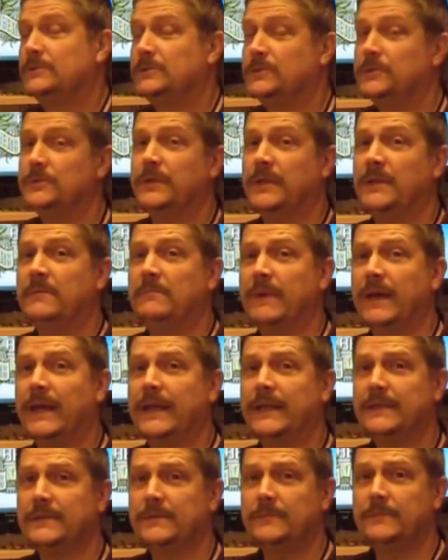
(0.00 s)
Good and
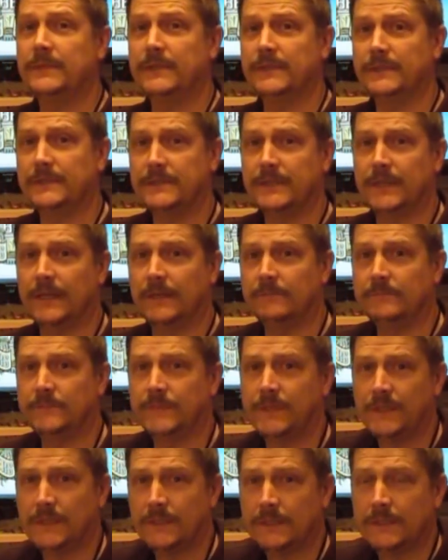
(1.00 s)
bad. But
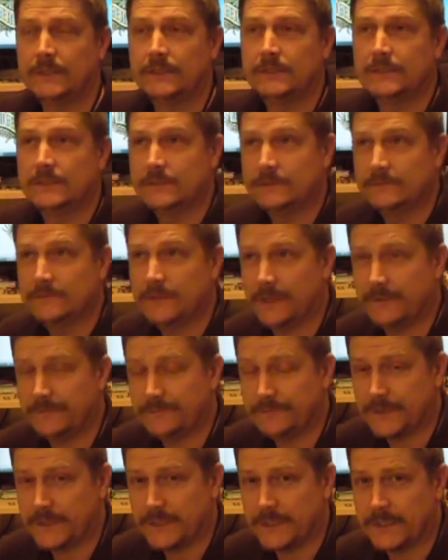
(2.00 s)

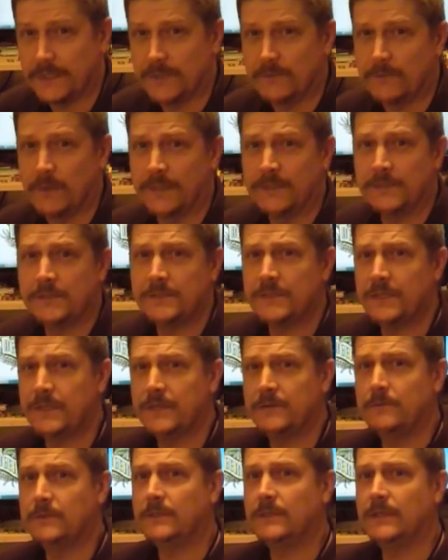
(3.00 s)
hopefully the little ones
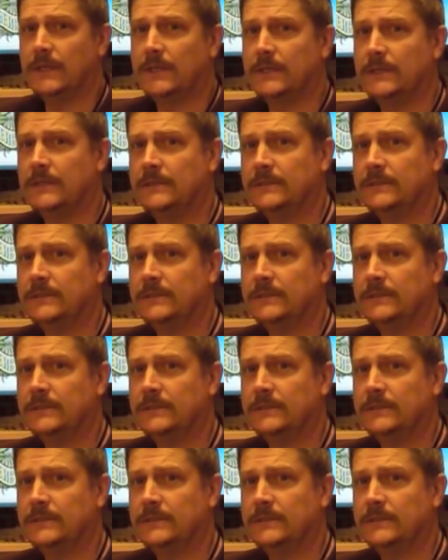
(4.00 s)
there will